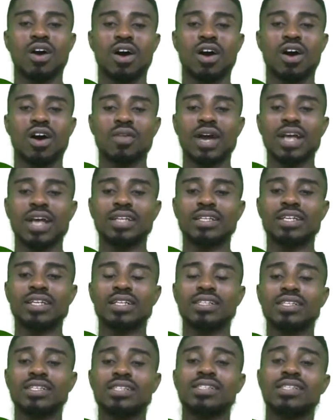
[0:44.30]

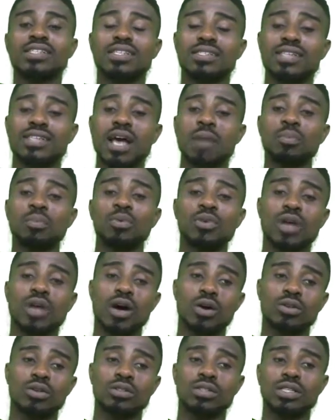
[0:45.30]
Alright, this is a sample that
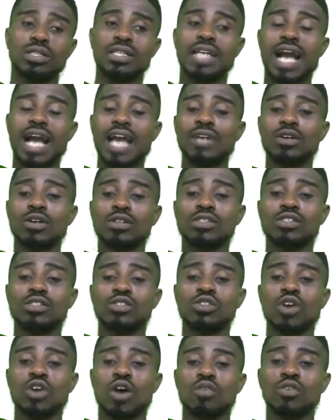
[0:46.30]
will guide us in
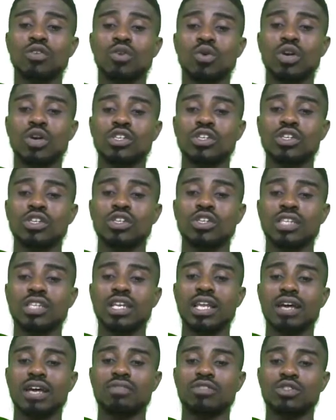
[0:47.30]
solving questions
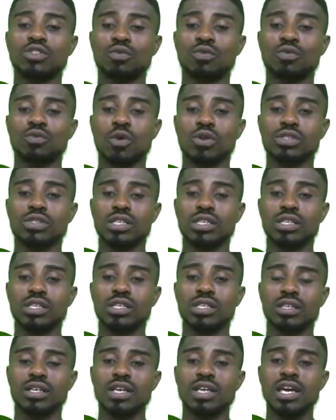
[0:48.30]
11 to
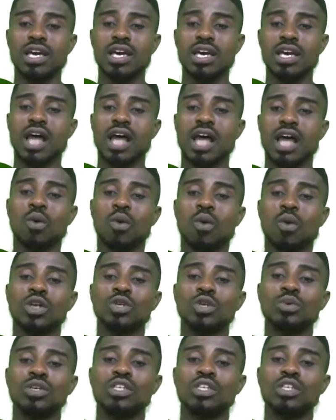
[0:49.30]
14. Now,
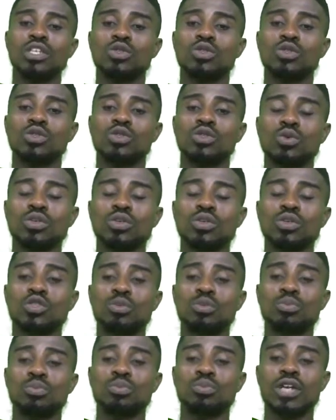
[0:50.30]
what do we need to do? We need
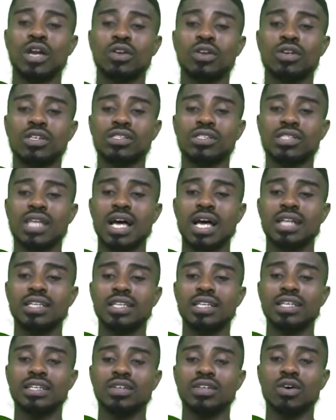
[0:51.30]
to build an
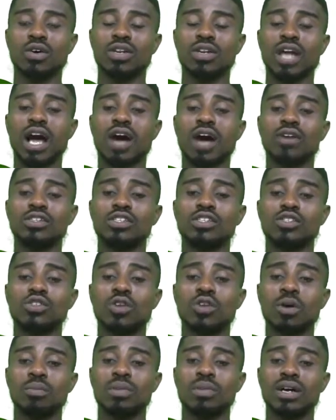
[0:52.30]
understanding on how these
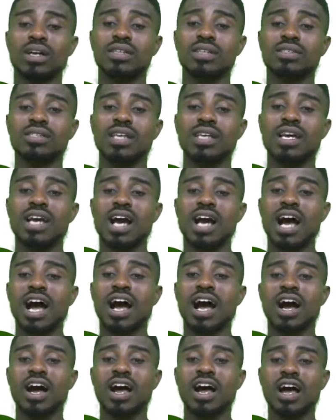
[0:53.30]
numbers
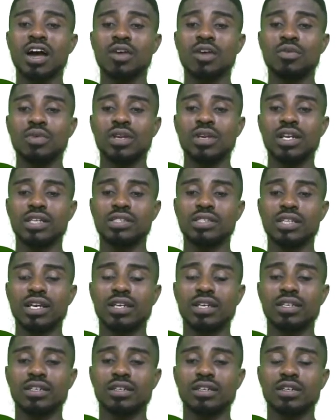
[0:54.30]
are
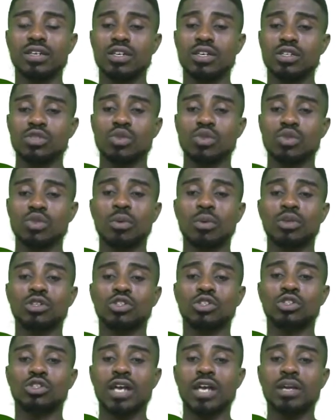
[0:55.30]
related. So I'm going
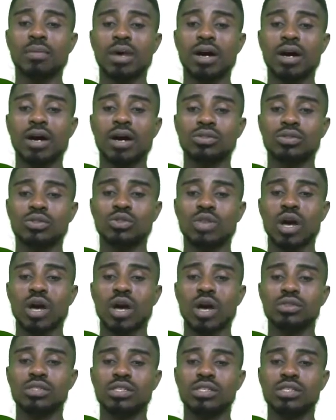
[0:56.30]
to try them out. So
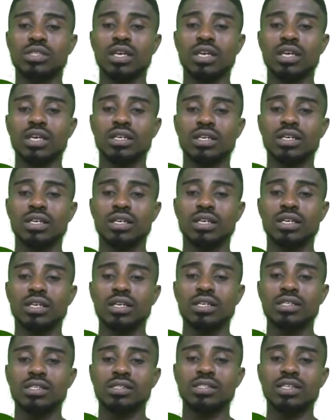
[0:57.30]
I would say
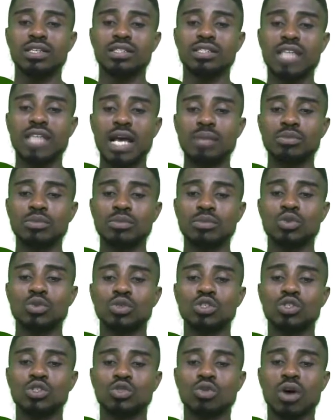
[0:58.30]
6 times 2
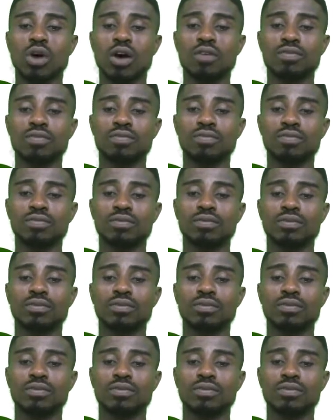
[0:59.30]
is 12.